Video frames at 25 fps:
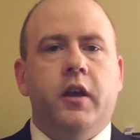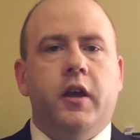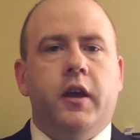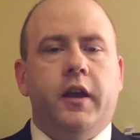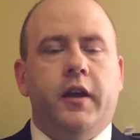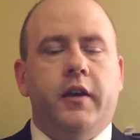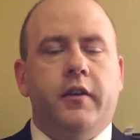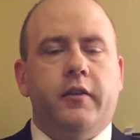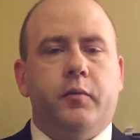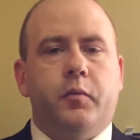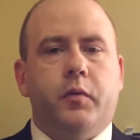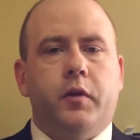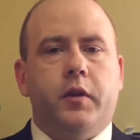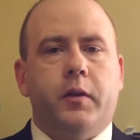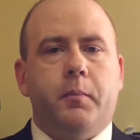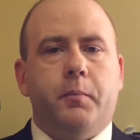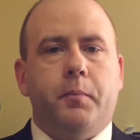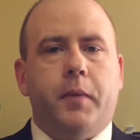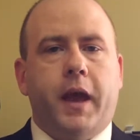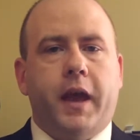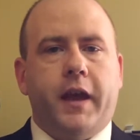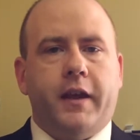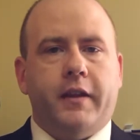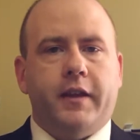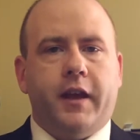is when the
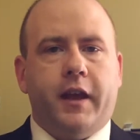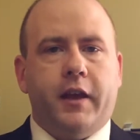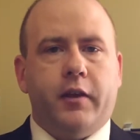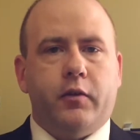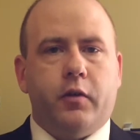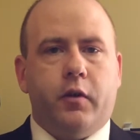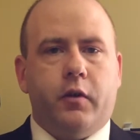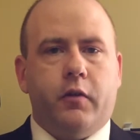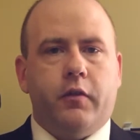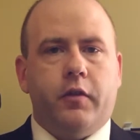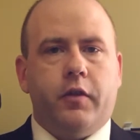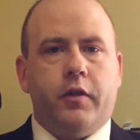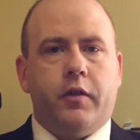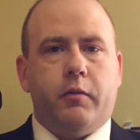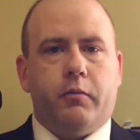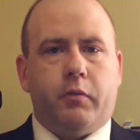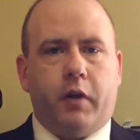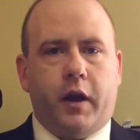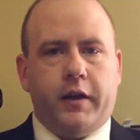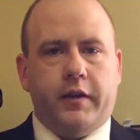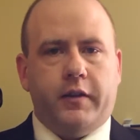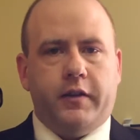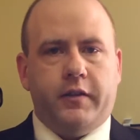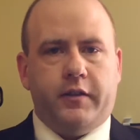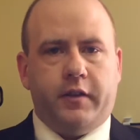bank takes over the
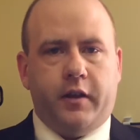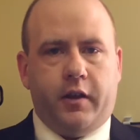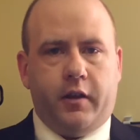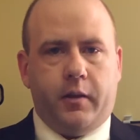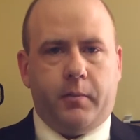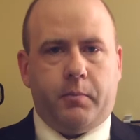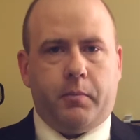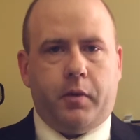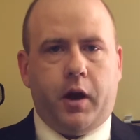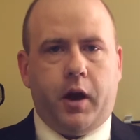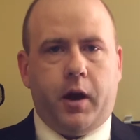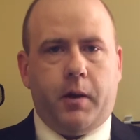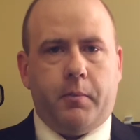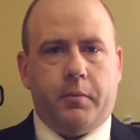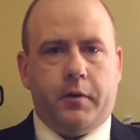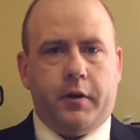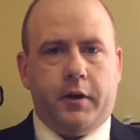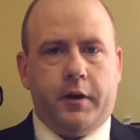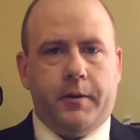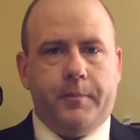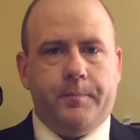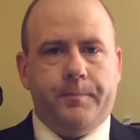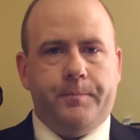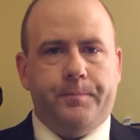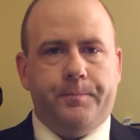right to sell the
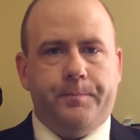property.